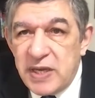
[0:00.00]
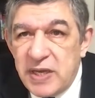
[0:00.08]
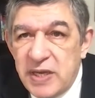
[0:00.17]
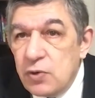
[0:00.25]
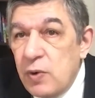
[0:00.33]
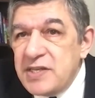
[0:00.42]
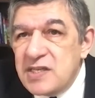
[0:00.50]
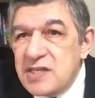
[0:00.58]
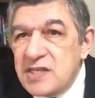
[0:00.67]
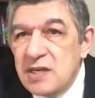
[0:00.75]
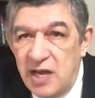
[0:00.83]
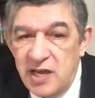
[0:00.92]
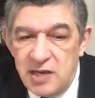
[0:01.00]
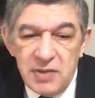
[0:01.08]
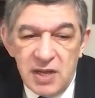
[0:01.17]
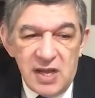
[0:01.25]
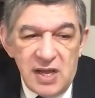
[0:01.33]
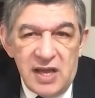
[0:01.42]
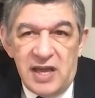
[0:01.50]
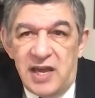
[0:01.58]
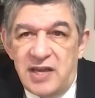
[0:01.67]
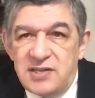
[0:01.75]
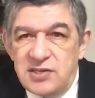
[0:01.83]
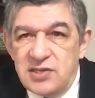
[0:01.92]
and cultural perspective for quite some
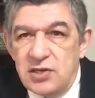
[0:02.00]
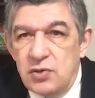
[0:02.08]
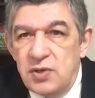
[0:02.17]
time.